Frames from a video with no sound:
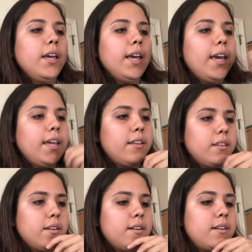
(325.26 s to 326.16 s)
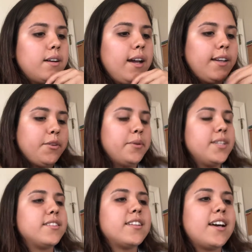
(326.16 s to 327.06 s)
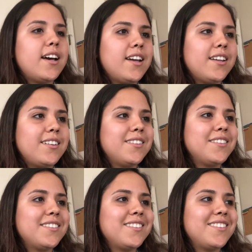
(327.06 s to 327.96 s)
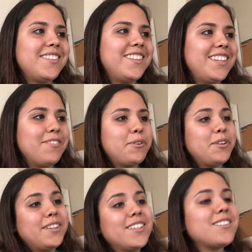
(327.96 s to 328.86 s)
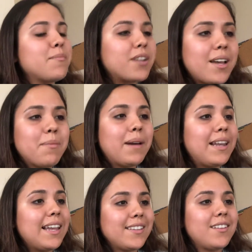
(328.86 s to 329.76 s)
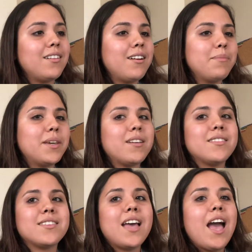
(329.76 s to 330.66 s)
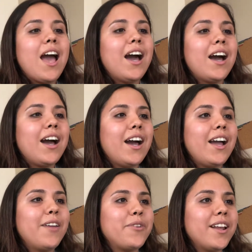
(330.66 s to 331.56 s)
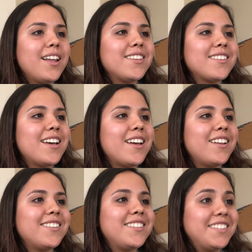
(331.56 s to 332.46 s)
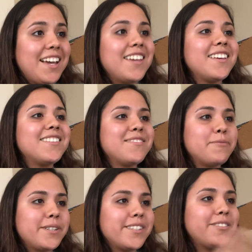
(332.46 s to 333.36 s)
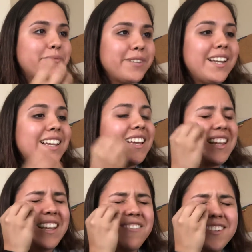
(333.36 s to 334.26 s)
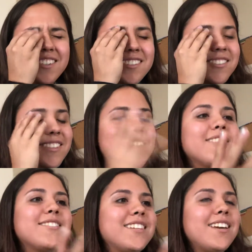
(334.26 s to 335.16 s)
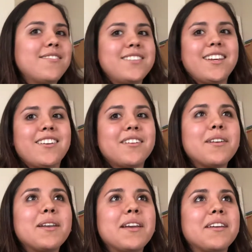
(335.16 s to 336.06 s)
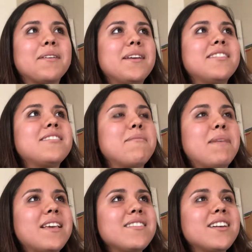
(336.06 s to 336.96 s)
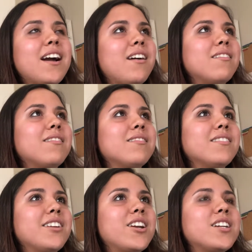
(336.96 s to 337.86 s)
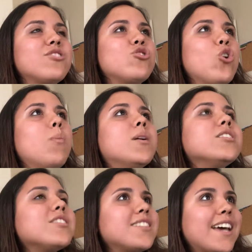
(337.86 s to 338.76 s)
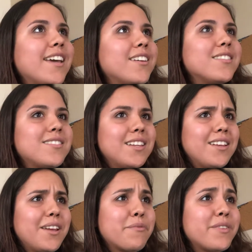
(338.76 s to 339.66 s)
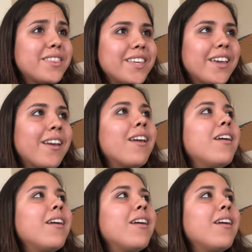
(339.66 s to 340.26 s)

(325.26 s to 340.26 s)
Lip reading: And I noticed that in this summer camp I liked it a lot because I realized that science was really in every single thing you see out there. Like, it's amazing how there is so much science in everything.